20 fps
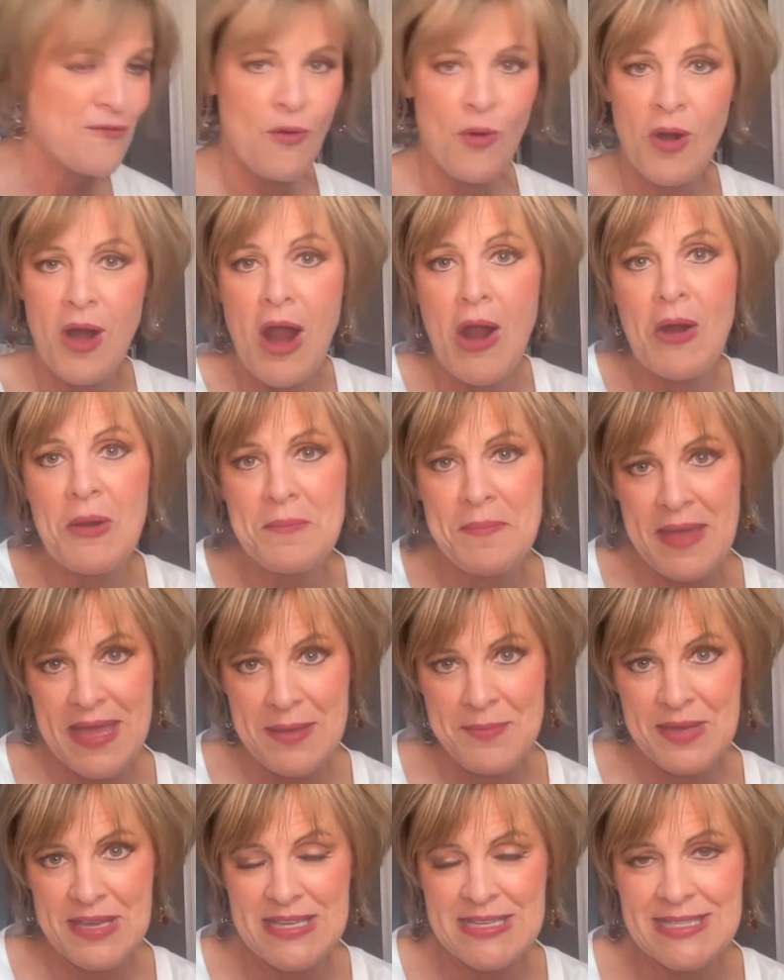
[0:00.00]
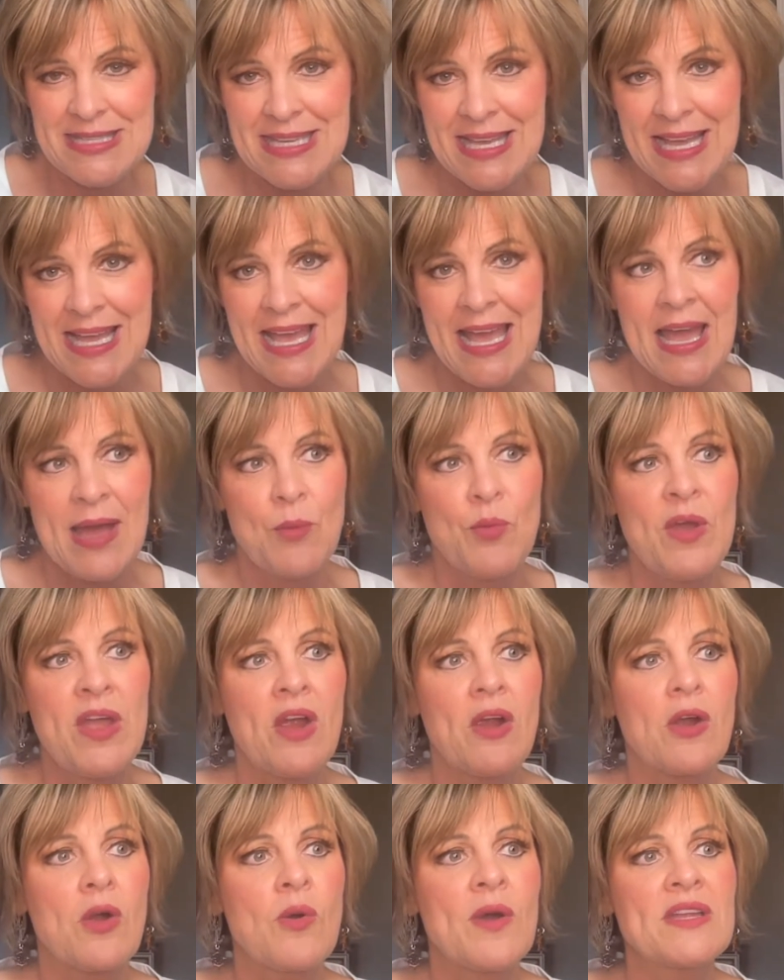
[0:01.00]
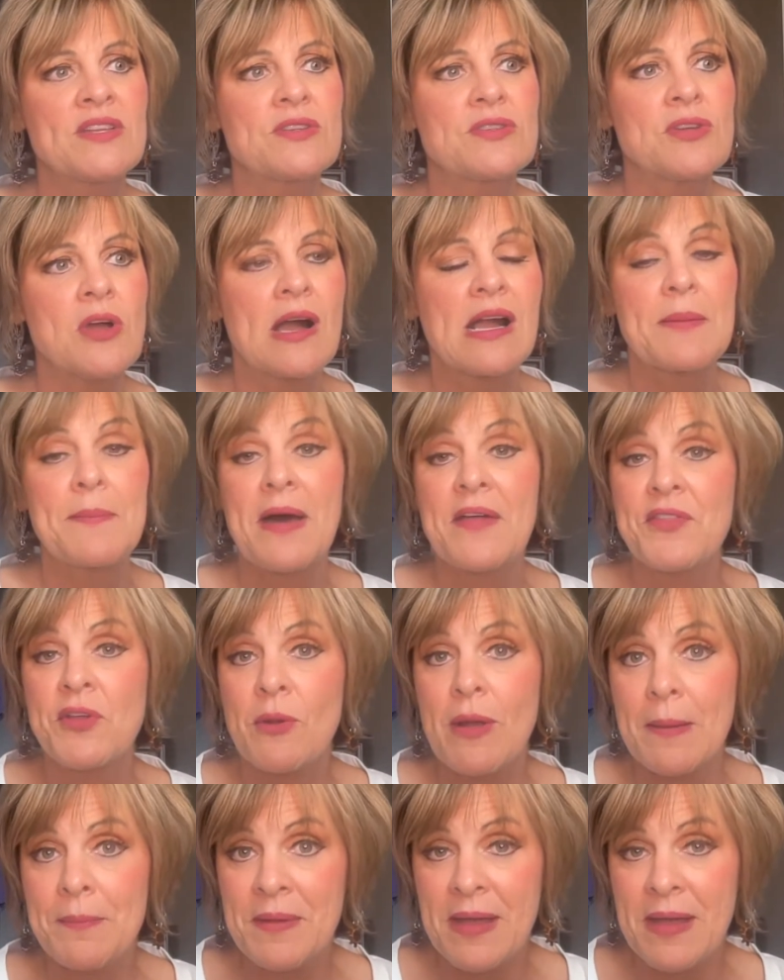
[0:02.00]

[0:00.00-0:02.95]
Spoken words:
for our babies. We are going to talk about their